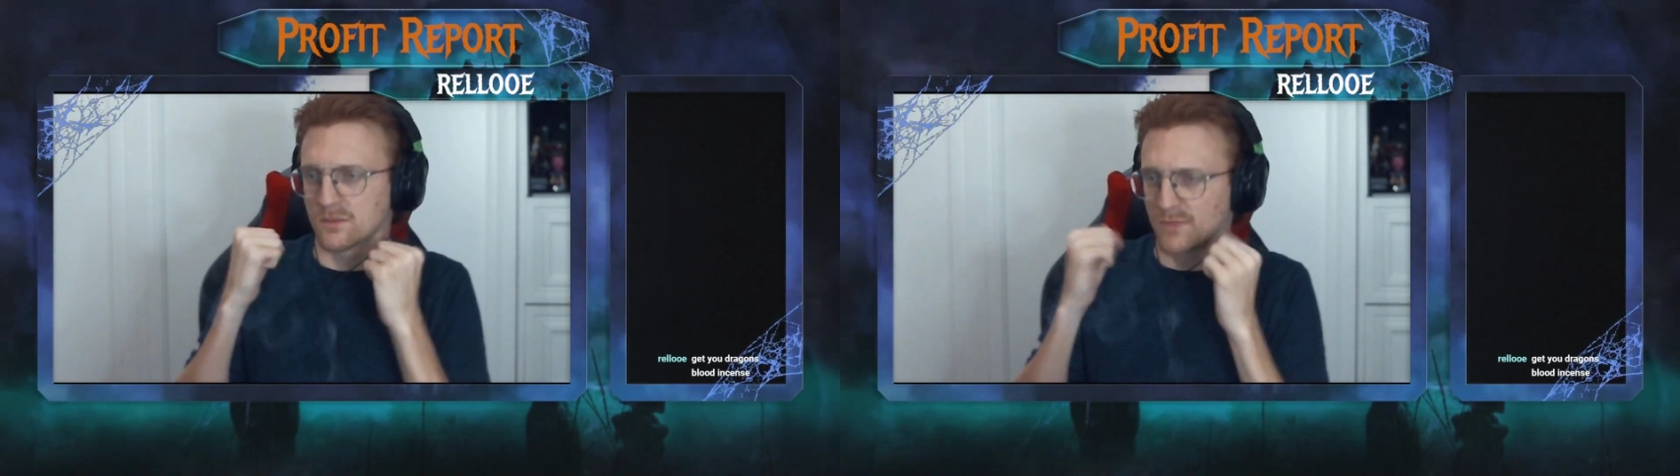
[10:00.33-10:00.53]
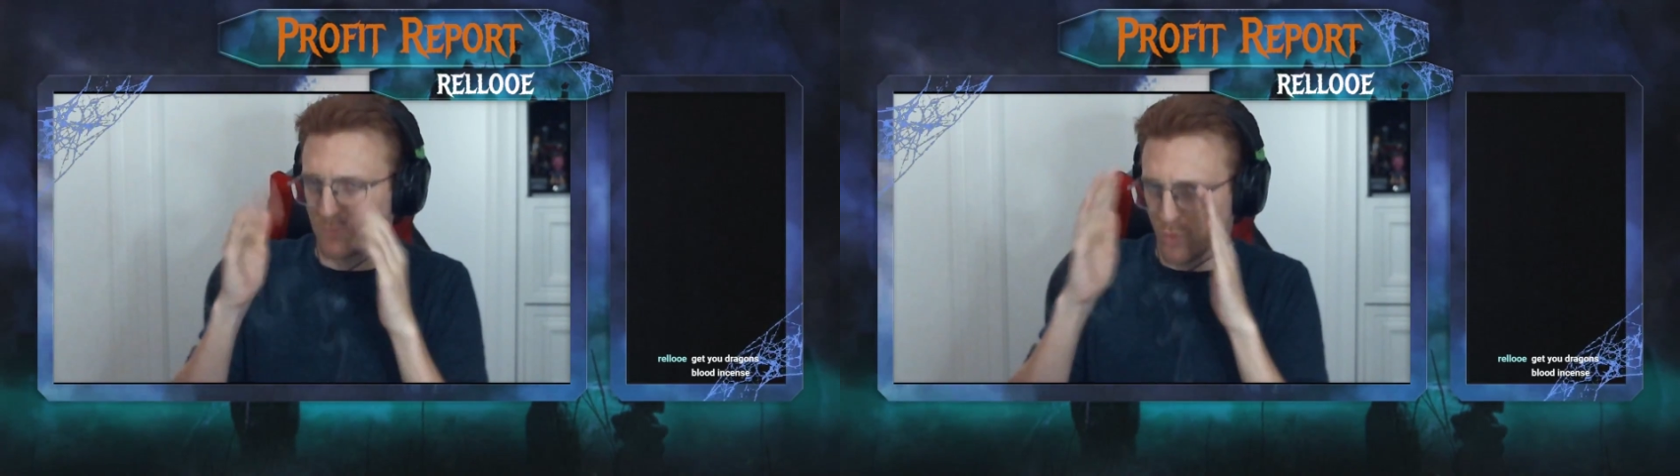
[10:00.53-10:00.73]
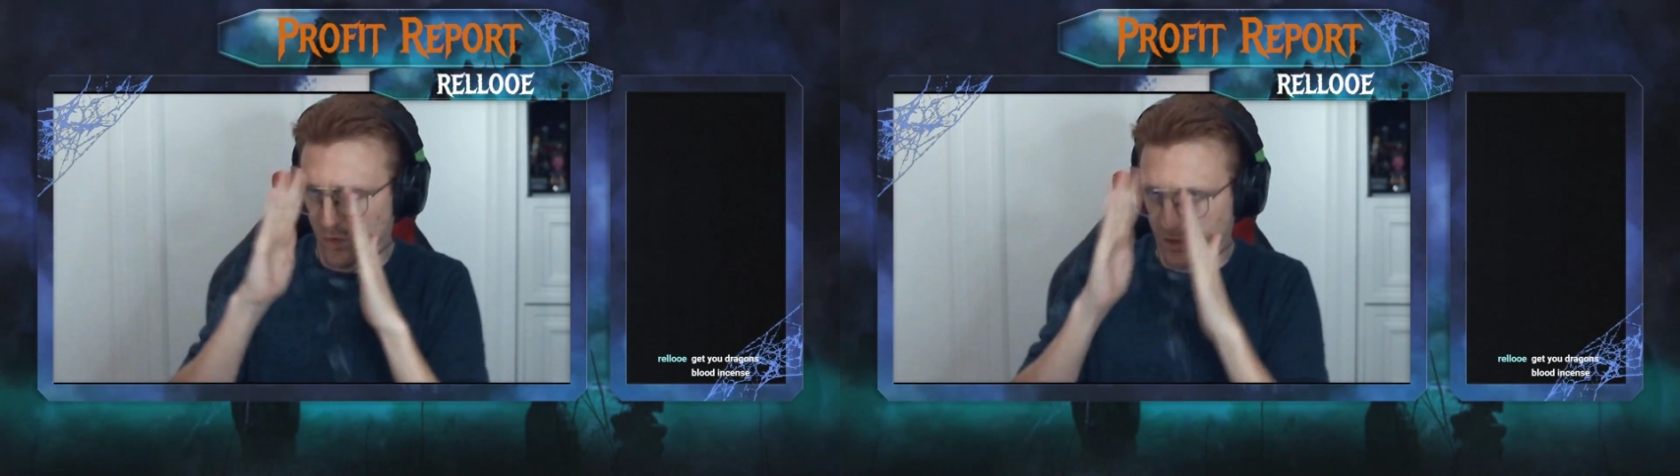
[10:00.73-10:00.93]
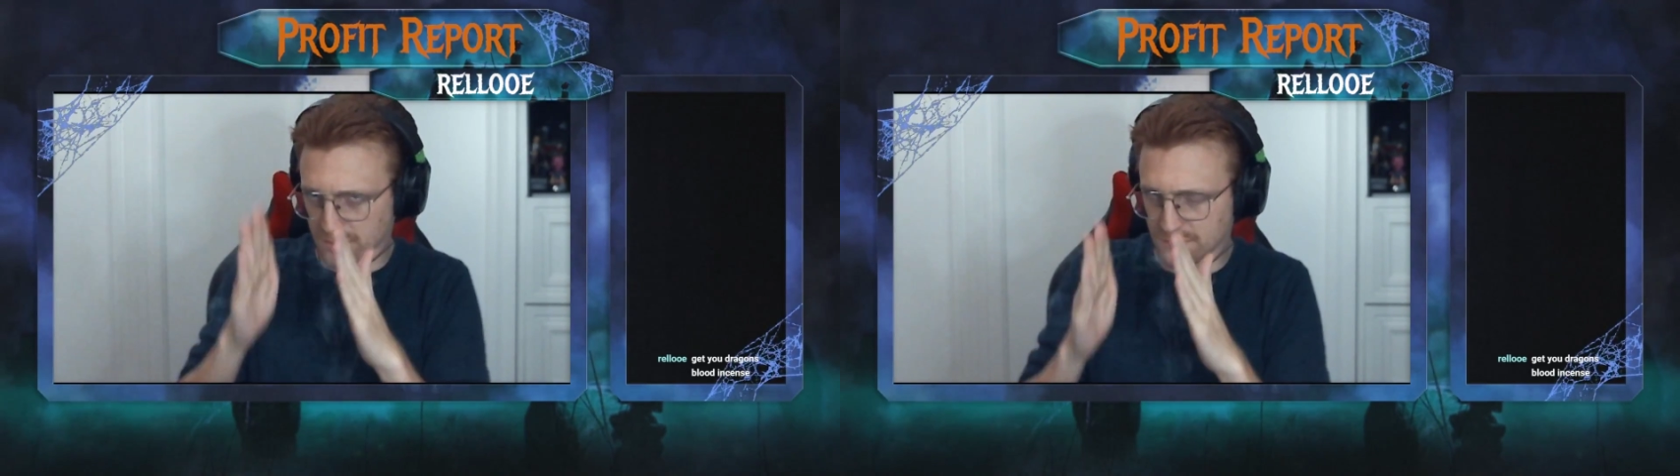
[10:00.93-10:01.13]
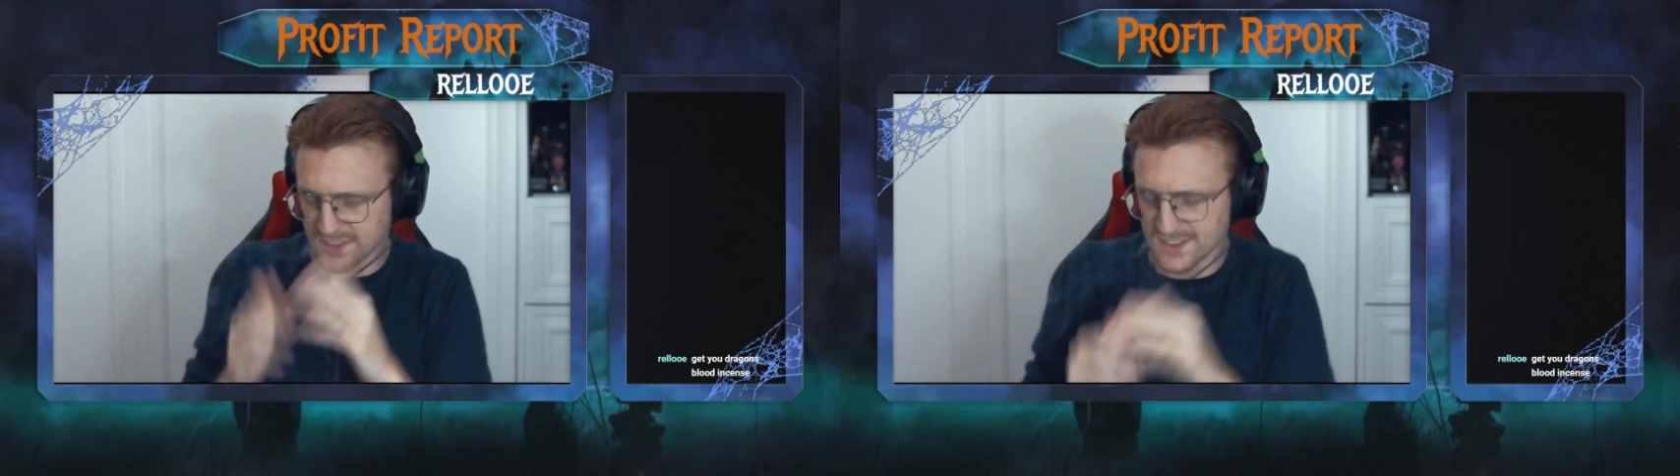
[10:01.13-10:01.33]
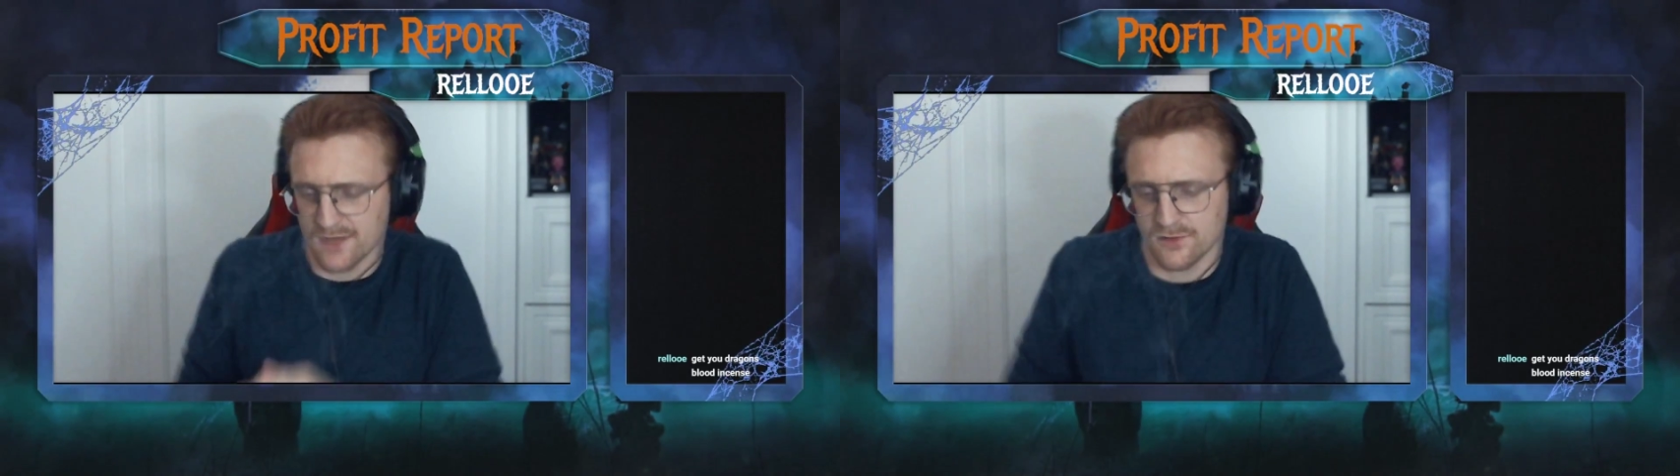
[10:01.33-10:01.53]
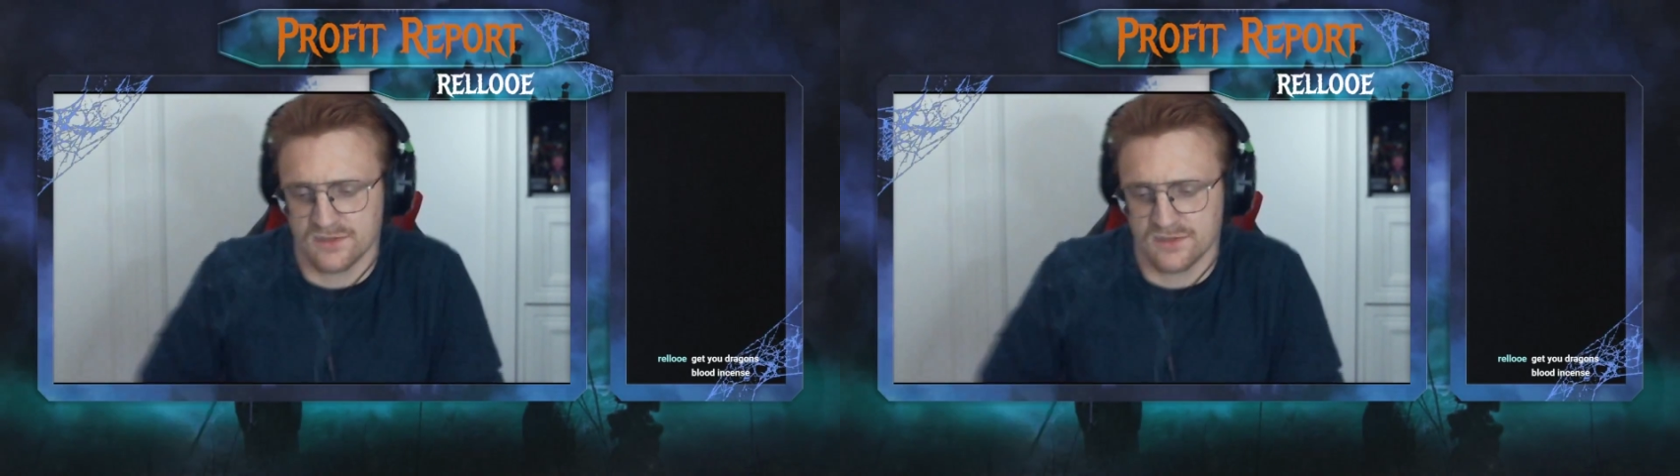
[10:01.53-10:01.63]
bit more centered,